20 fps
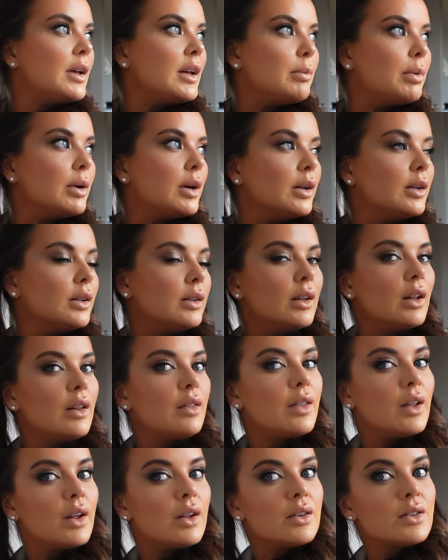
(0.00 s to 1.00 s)
people
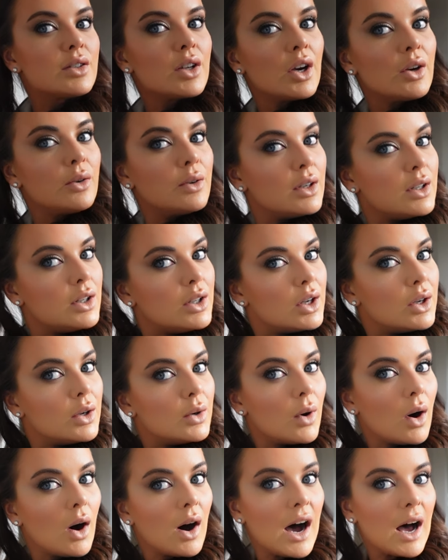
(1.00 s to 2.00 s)
that only
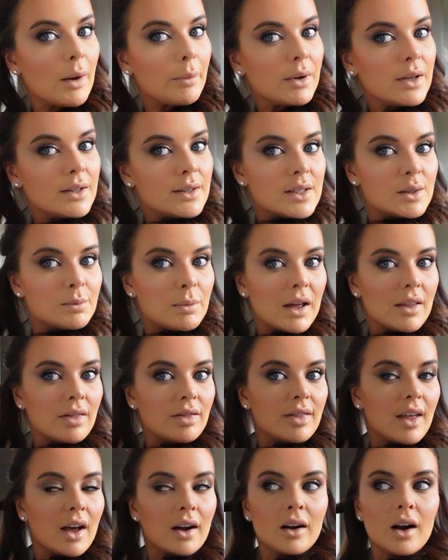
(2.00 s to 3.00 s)
you are happy to
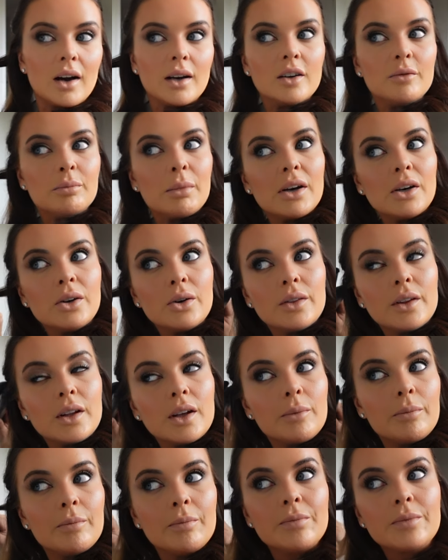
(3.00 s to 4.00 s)
spend that kind of money on
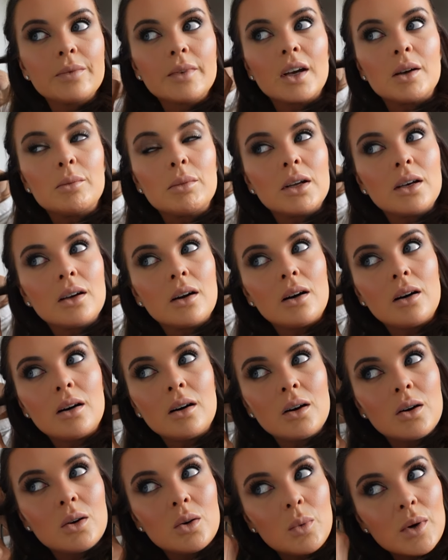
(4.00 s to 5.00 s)
them. I mean,
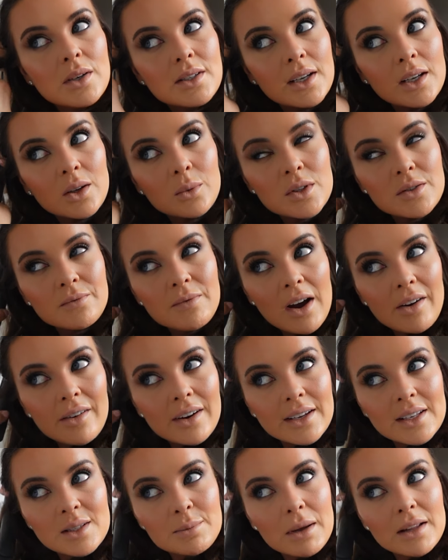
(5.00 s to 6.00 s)
our wedding was
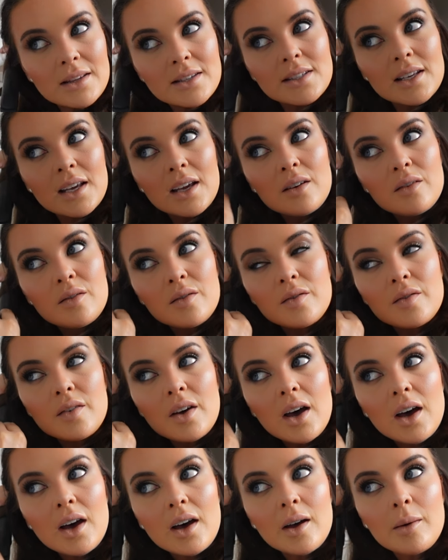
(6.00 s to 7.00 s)
very expensive,
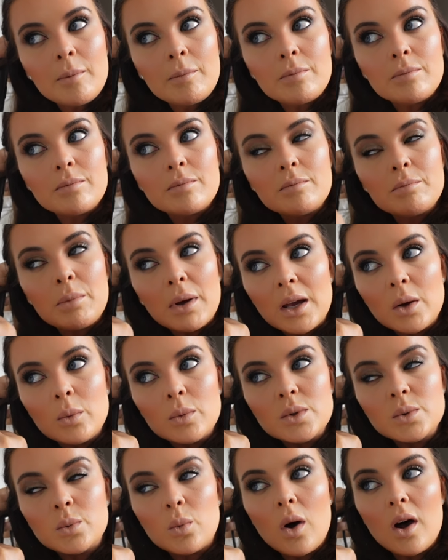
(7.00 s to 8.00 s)
but it
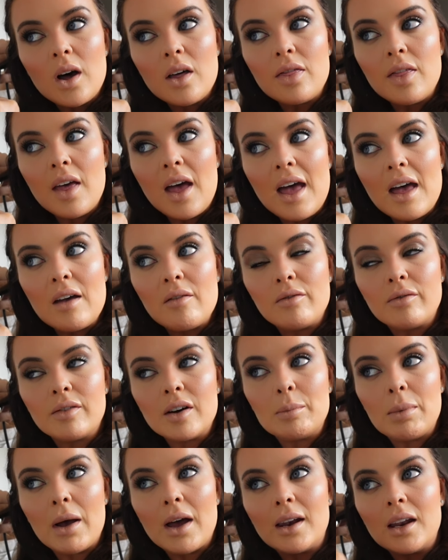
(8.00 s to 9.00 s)
was worth every
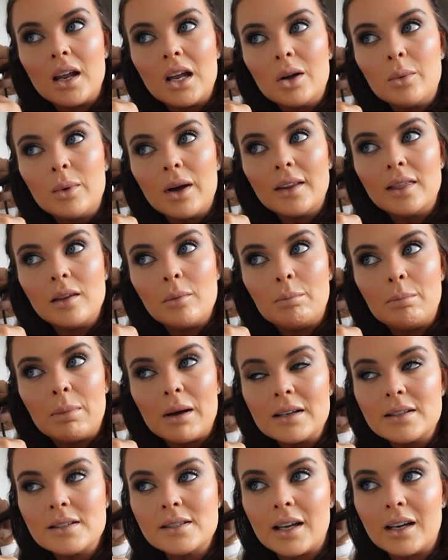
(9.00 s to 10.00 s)
penny. We had the
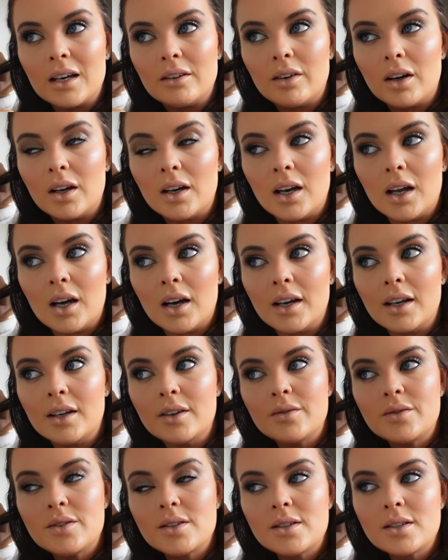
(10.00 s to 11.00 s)
best day of our
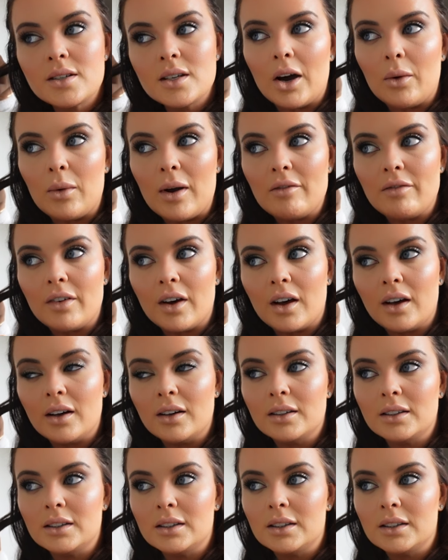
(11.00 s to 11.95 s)
lives. However,